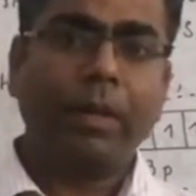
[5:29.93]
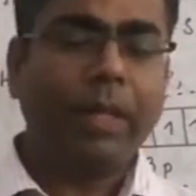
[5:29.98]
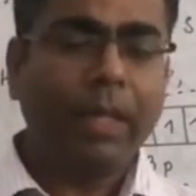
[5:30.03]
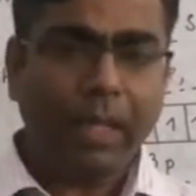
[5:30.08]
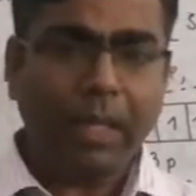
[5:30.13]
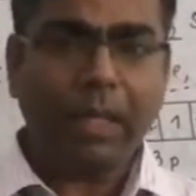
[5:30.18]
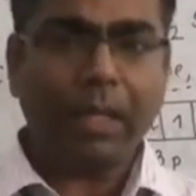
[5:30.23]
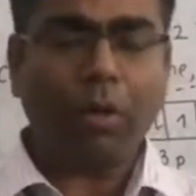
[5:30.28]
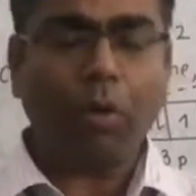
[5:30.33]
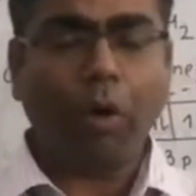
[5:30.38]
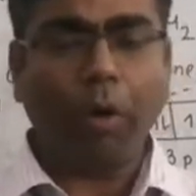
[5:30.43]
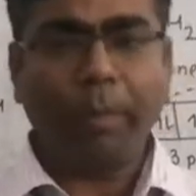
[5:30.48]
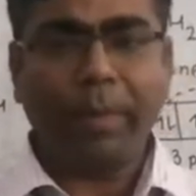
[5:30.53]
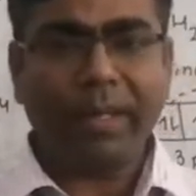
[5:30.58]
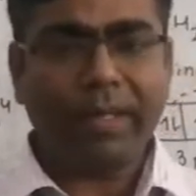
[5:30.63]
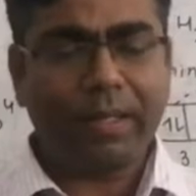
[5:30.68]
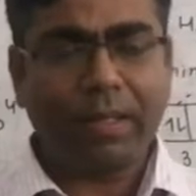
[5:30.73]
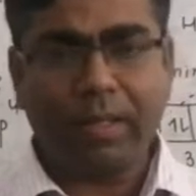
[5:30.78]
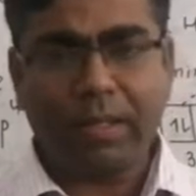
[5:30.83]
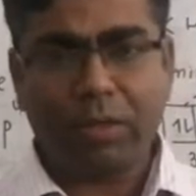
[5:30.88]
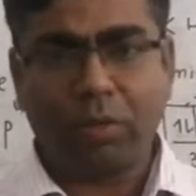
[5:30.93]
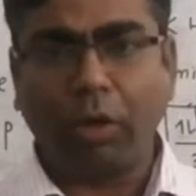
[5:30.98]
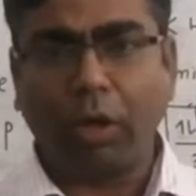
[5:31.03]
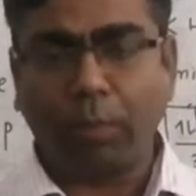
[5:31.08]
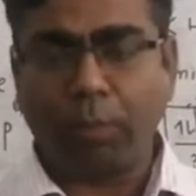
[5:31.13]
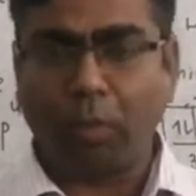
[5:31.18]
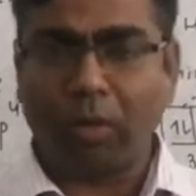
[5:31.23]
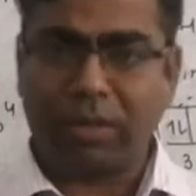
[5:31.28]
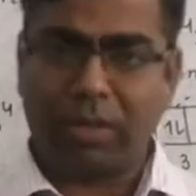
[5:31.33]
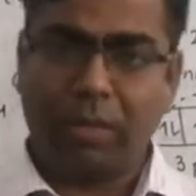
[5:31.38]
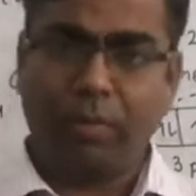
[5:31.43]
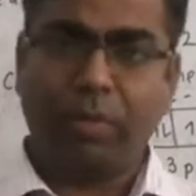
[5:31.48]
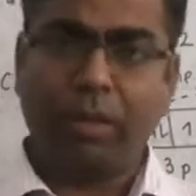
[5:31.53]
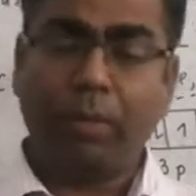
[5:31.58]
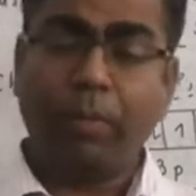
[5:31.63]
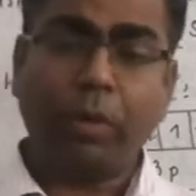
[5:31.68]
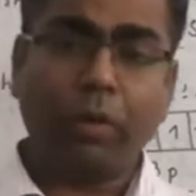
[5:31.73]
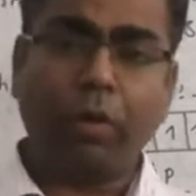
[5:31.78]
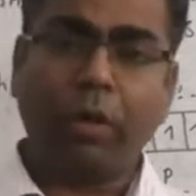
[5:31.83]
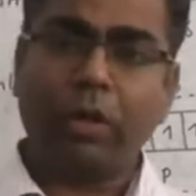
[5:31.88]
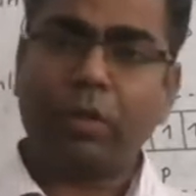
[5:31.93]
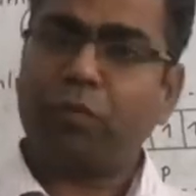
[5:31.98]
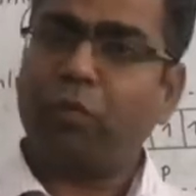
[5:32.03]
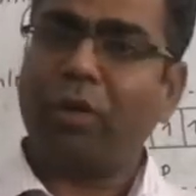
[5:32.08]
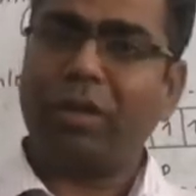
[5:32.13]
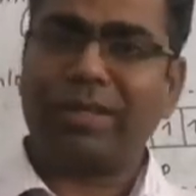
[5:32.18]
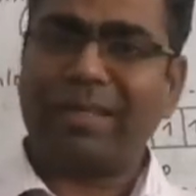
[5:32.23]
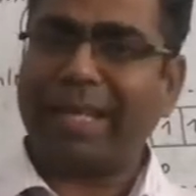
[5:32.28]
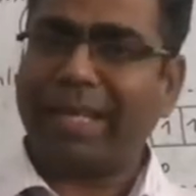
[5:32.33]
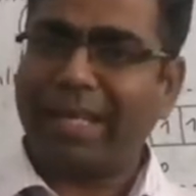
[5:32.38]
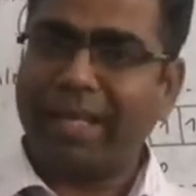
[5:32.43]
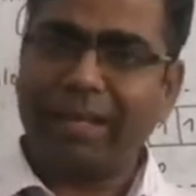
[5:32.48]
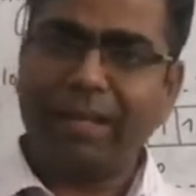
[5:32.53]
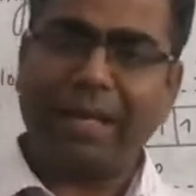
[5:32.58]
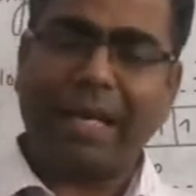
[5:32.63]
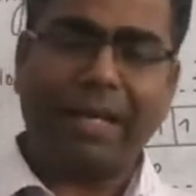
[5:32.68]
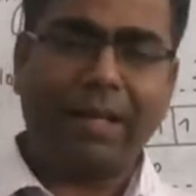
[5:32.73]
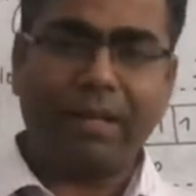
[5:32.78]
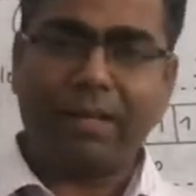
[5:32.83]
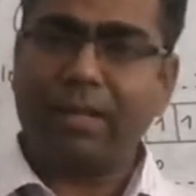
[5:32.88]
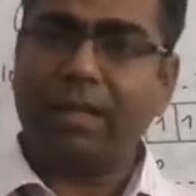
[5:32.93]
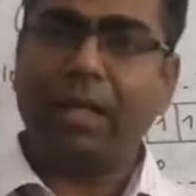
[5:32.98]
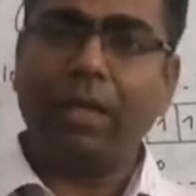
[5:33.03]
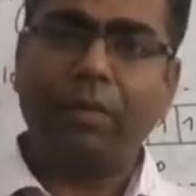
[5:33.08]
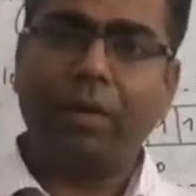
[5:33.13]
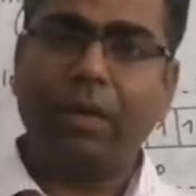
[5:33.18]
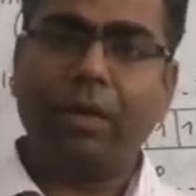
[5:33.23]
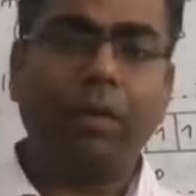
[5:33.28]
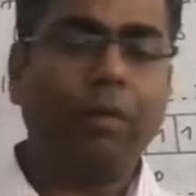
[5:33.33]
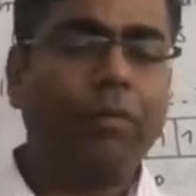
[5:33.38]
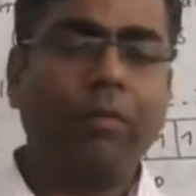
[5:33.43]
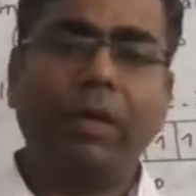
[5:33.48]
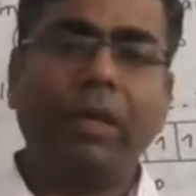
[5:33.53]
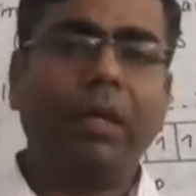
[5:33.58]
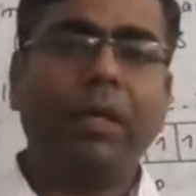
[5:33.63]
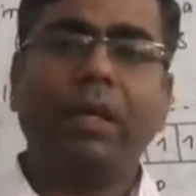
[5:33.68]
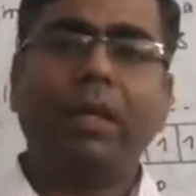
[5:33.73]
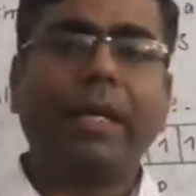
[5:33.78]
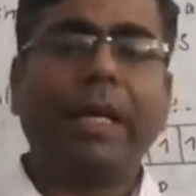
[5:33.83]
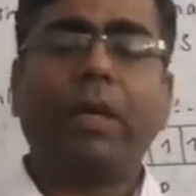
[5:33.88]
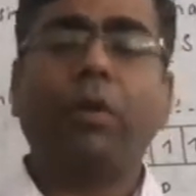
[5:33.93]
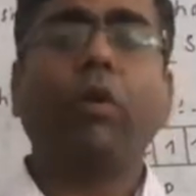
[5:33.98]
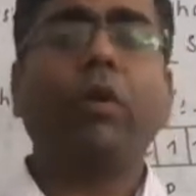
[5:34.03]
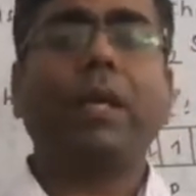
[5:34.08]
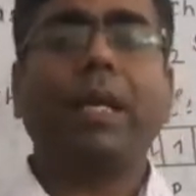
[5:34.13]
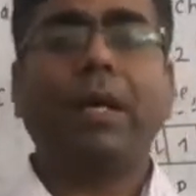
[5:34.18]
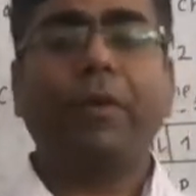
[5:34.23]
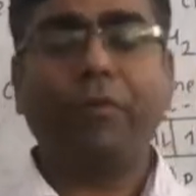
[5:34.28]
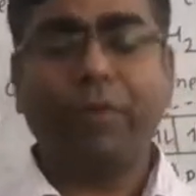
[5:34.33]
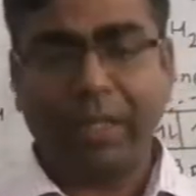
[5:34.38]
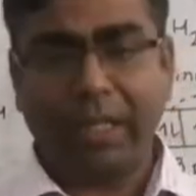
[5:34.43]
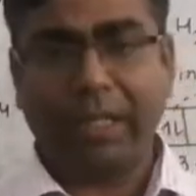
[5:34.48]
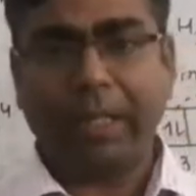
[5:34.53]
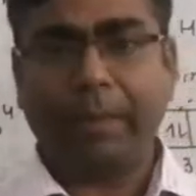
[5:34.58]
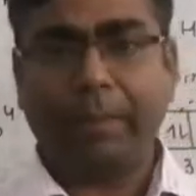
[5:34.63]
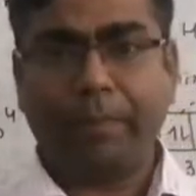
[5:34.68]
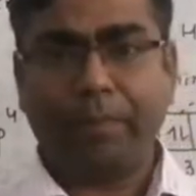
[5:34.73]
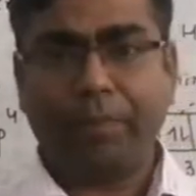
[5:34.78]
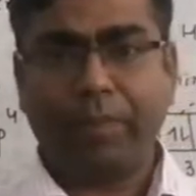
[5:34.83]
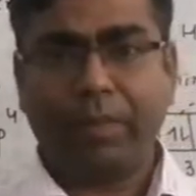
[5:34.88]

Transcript: d orbital is not possible because for second energy level we cannot have d.